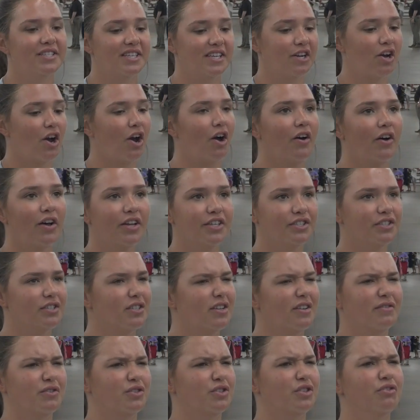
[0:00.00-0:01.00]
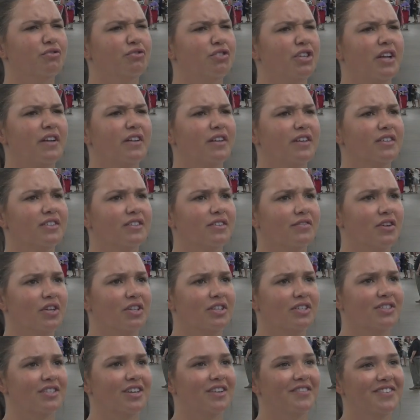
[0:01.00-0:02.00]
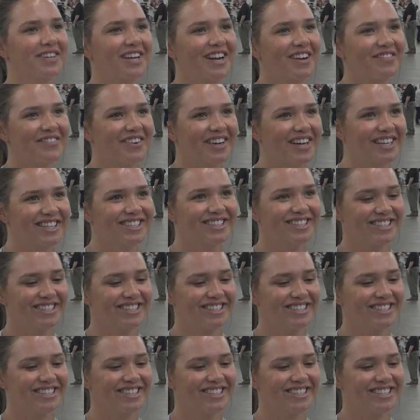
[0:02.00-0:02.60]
at college and stuff are so jealous of all the stuff that I find